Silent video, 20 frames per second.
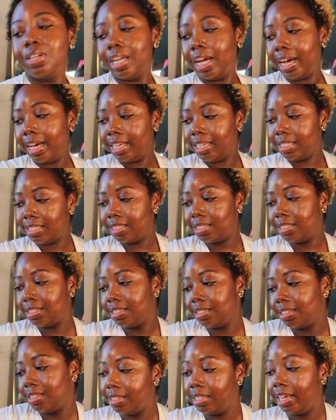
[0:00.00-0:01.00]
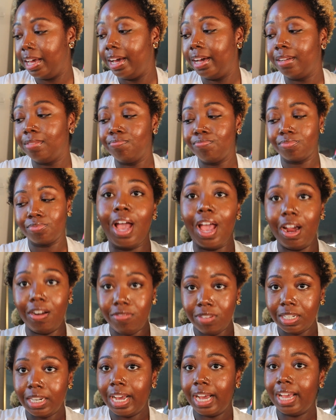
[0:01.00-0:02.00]
nice. Yeah,
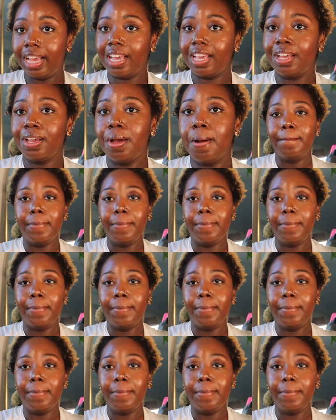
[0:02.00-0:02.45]
every day.